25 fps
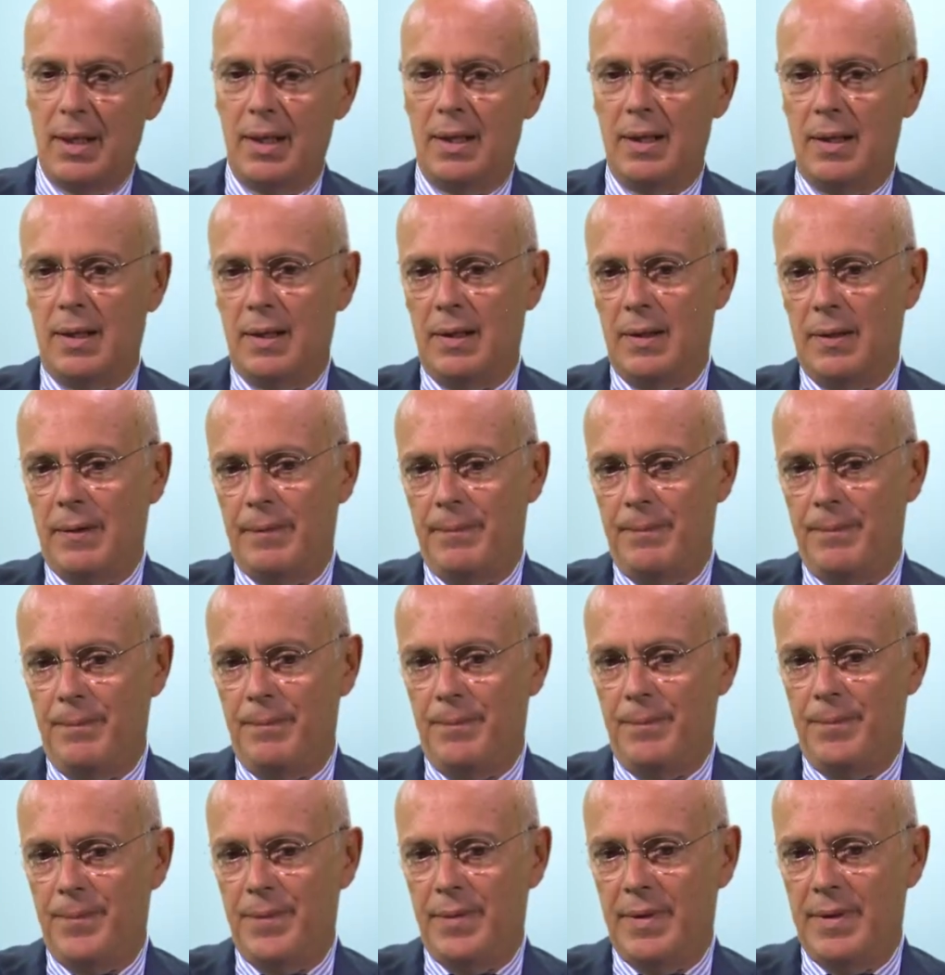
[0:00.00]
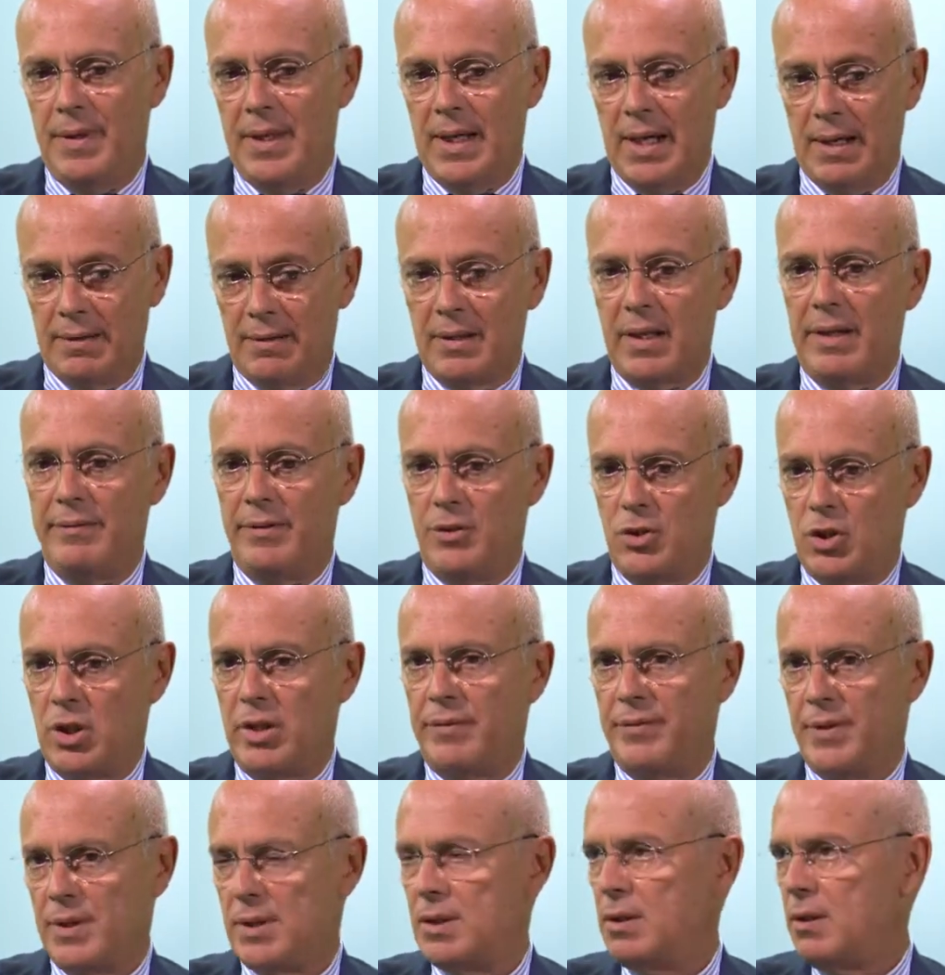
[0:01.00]
the
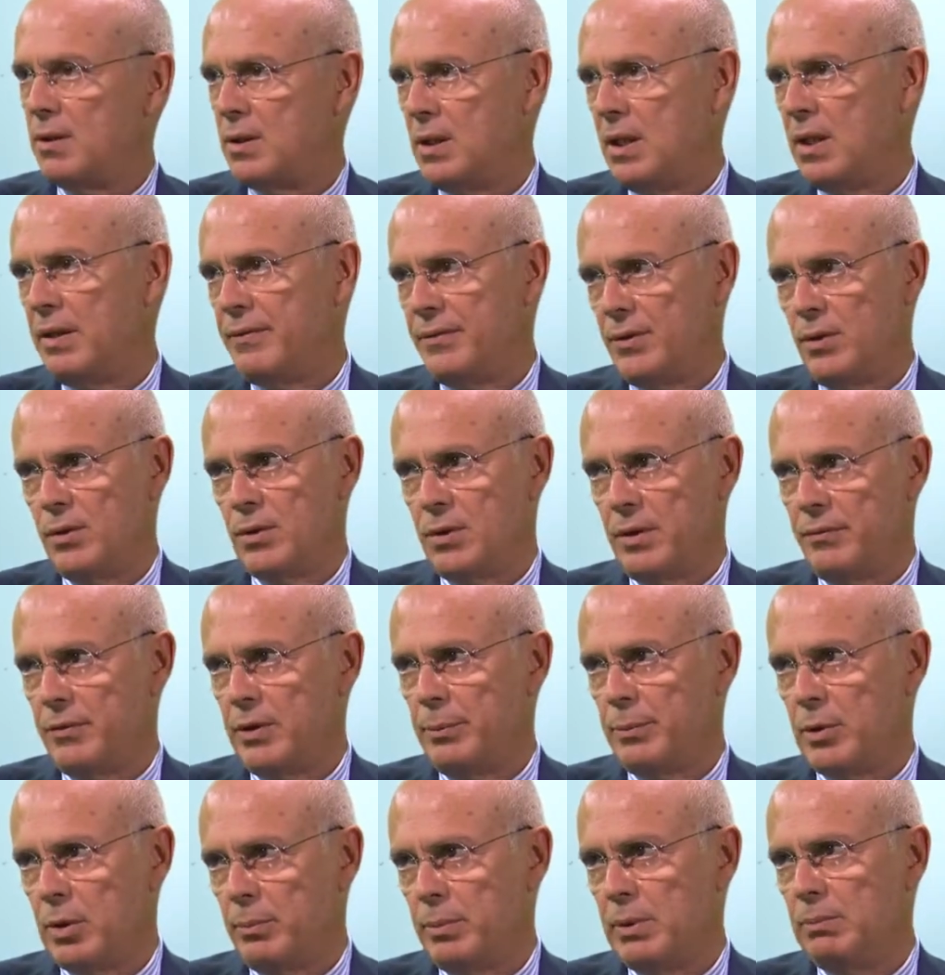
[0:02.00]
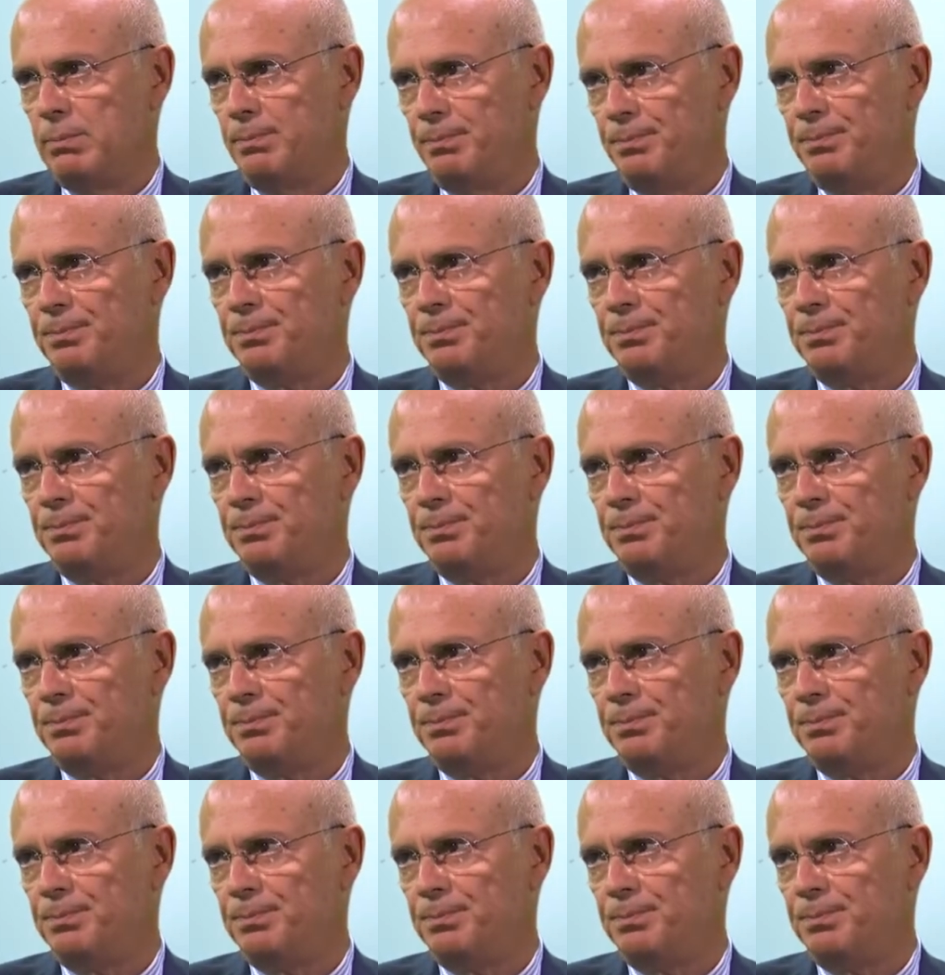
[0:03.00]
anti-VEGF is not enough to solve the problem.